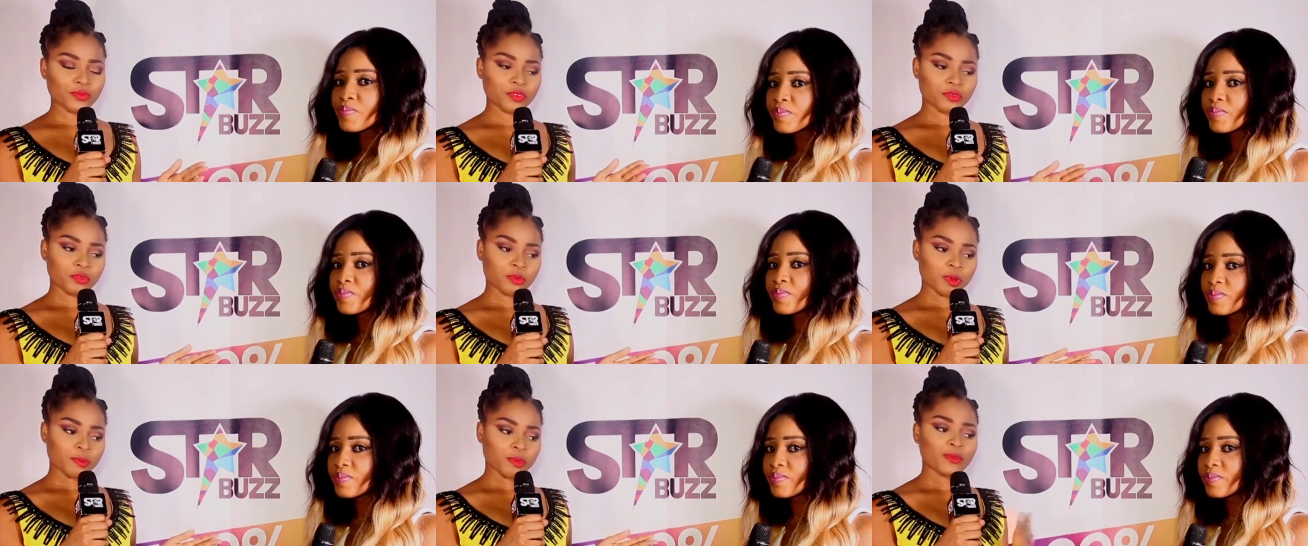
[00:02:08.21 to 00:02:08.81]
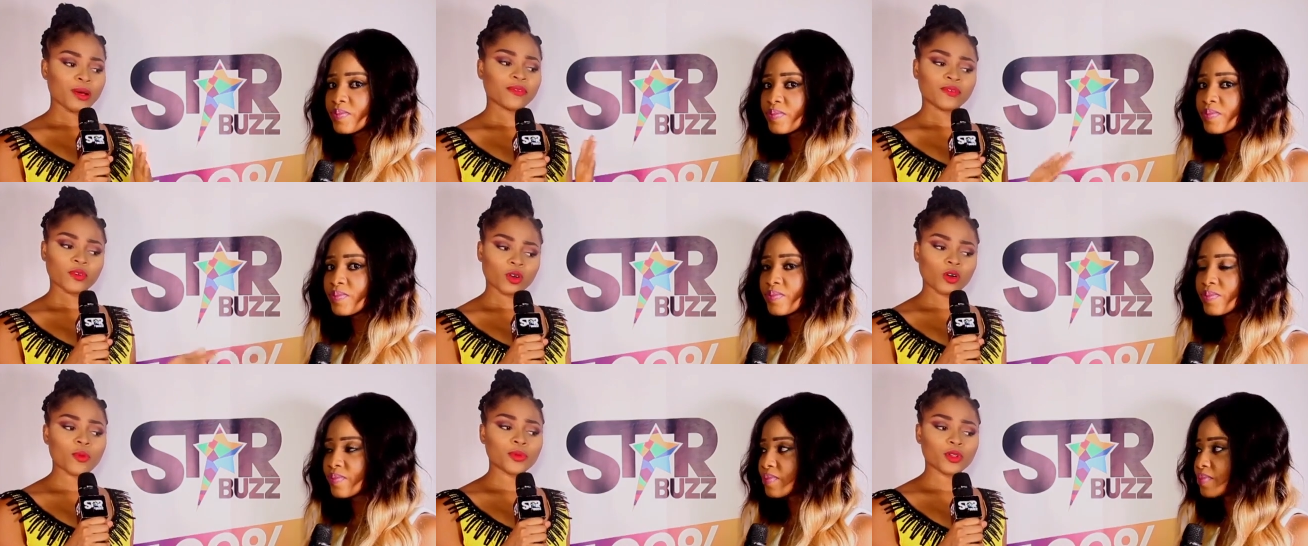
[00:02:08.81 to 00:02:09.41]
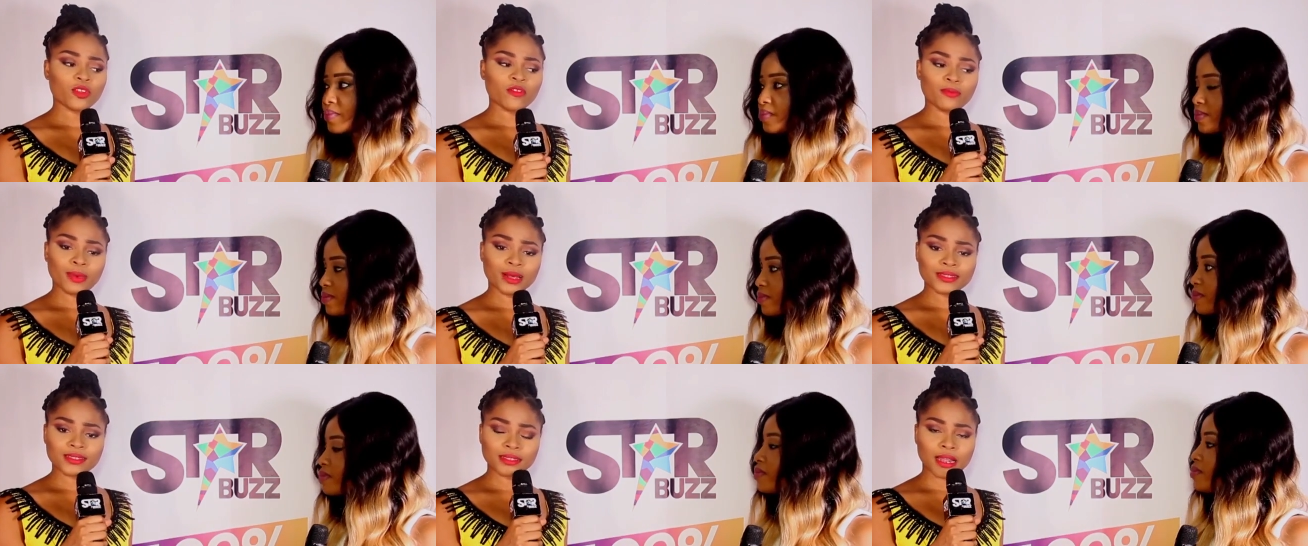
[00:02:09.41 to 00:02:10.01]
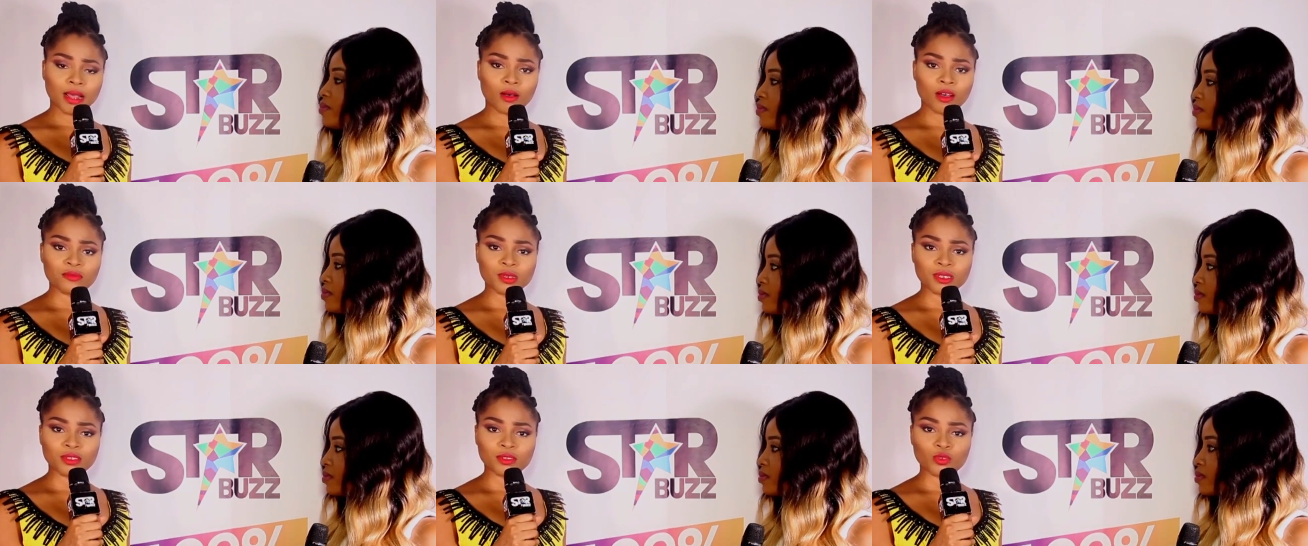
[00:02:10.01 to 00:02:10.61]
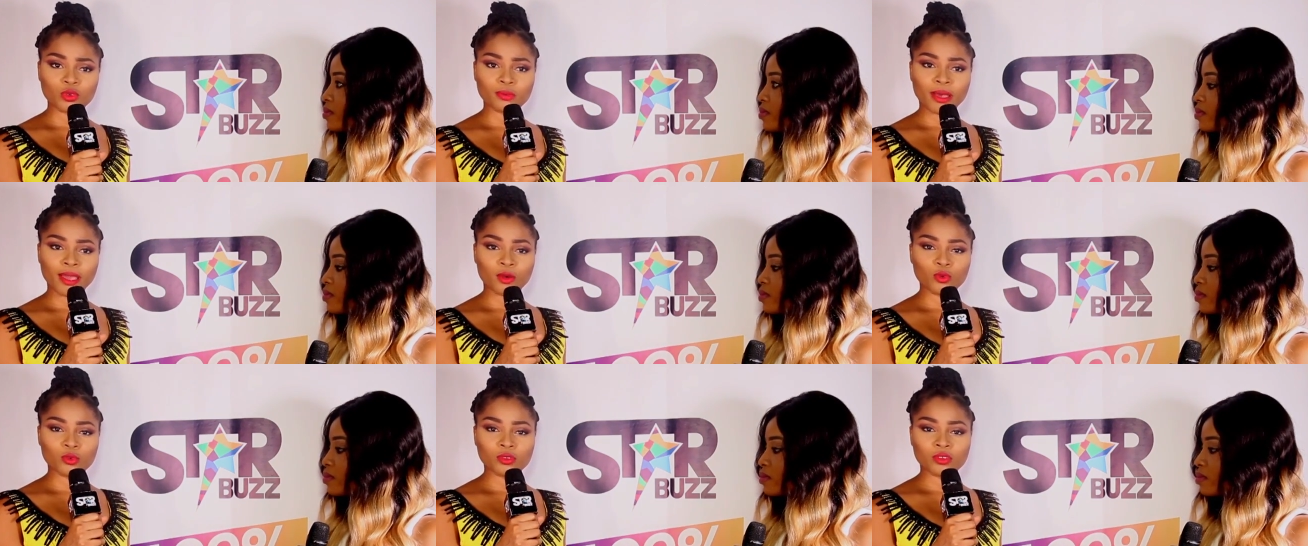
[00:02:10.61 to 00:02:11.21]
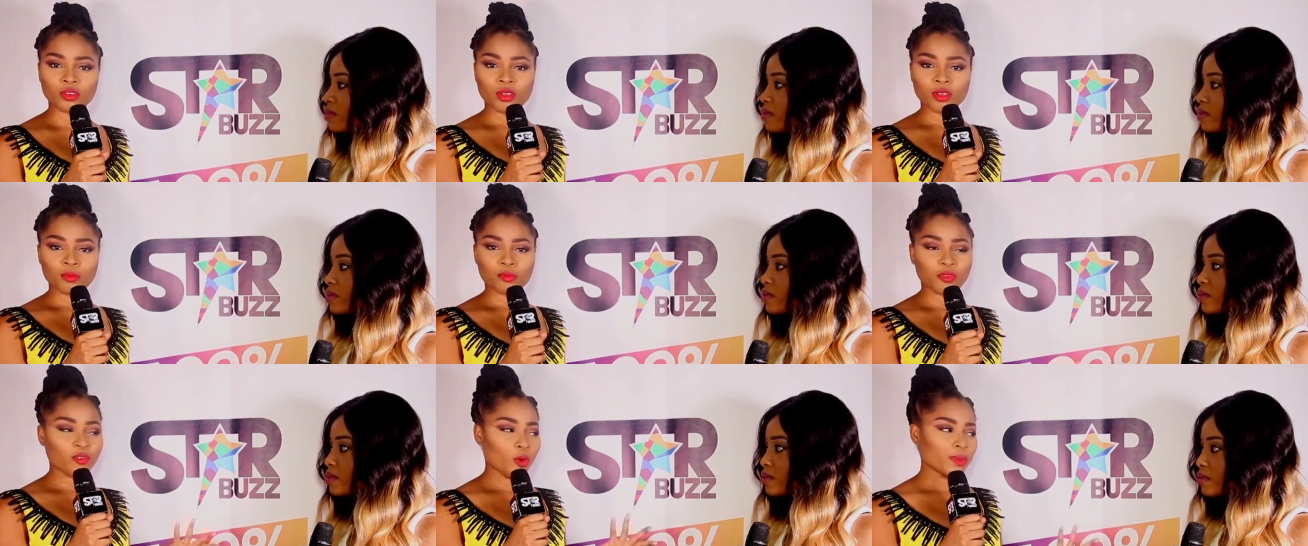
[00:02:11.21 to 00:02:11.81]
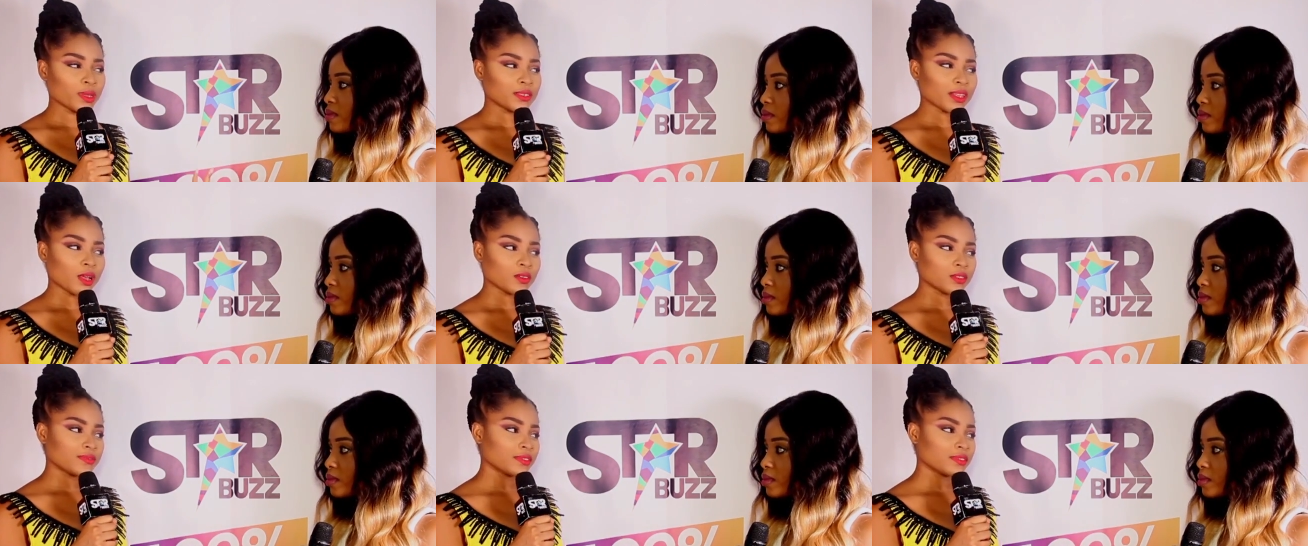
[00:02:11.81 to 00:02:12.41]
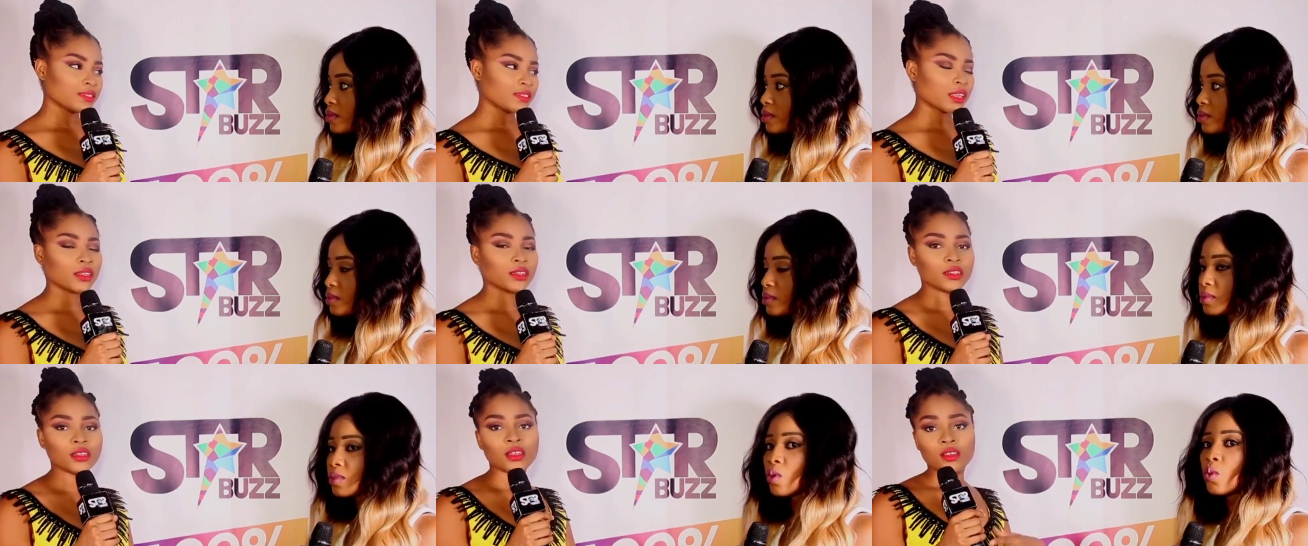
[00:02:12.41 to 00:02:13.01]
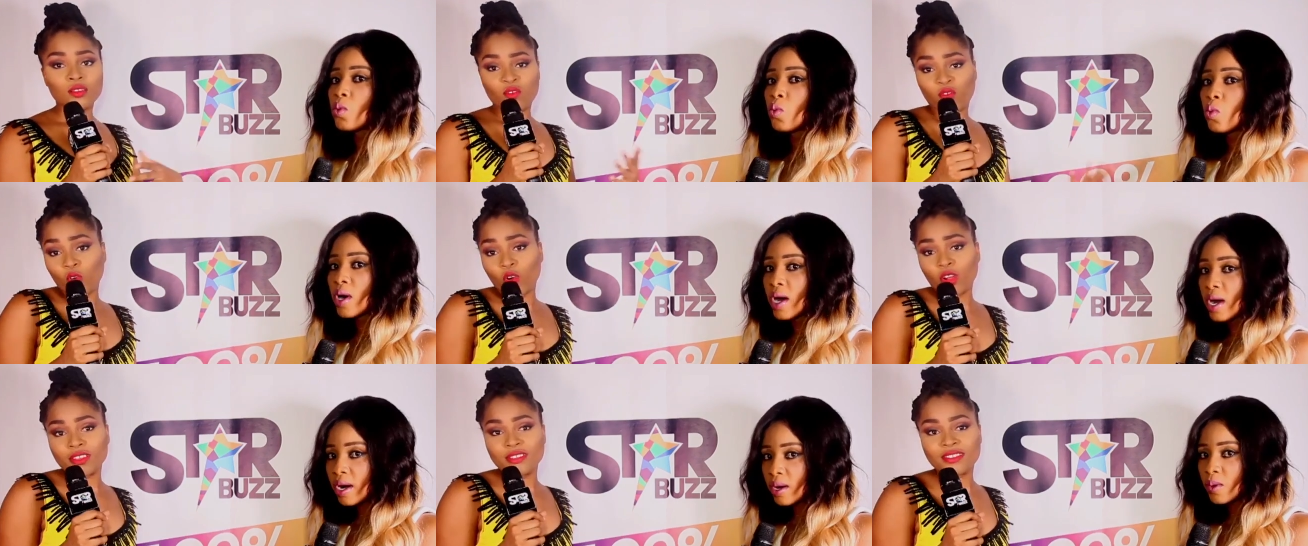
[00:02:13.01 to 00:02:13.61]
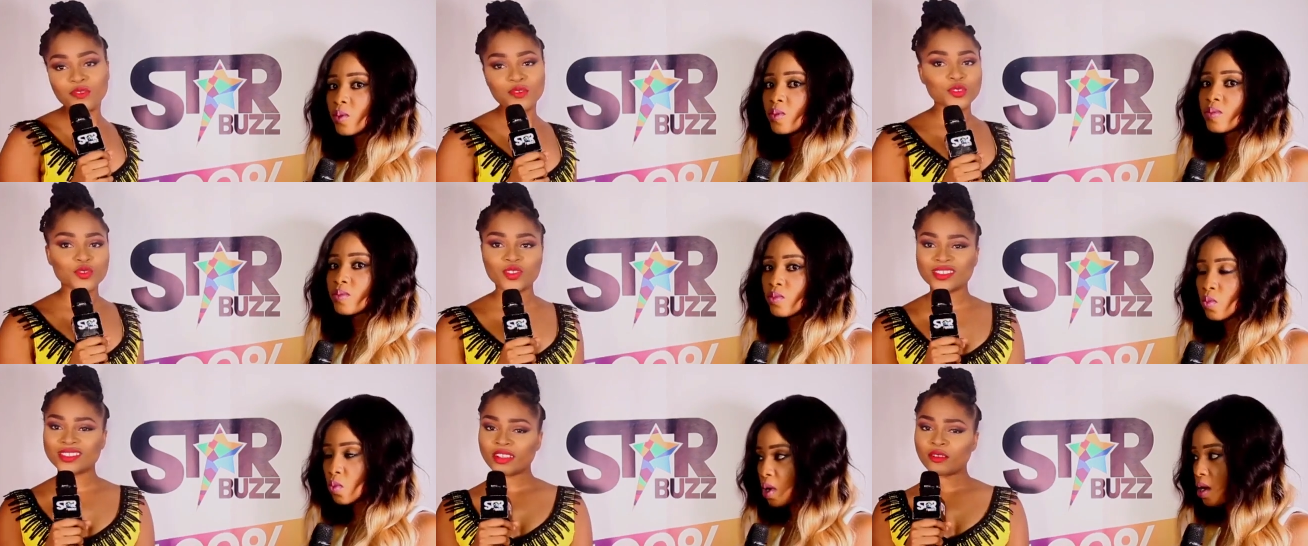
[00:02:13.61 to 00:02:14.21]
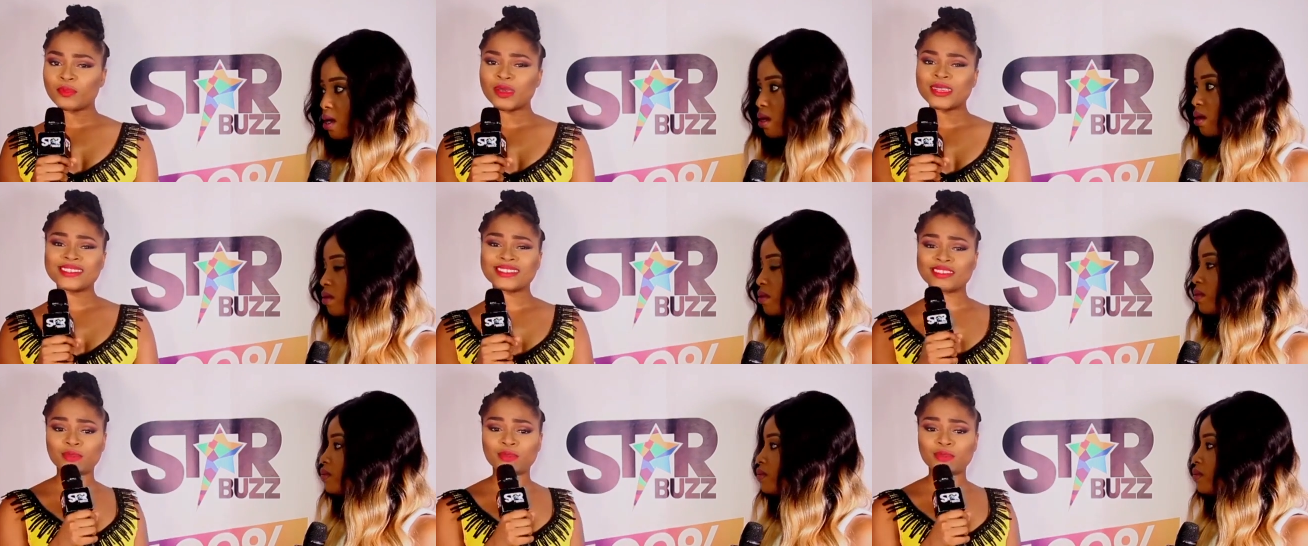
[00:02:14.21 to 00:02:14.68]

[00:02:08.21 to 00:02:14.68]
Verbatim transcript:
Speaker 1: even remember, but for a couple of months now I've been doing my own performance outfits and oh, wow. for interviews and stuff, wow. basically